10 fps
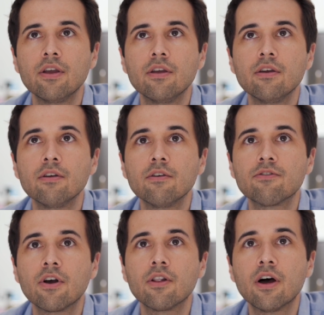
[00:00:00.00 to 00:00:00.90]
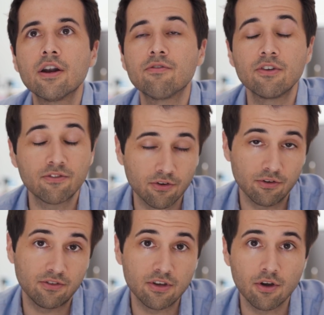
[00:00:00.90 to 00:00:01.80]
is a lot of
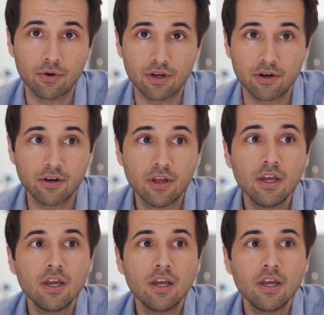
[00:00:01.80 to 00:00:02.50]
uncertainty going on.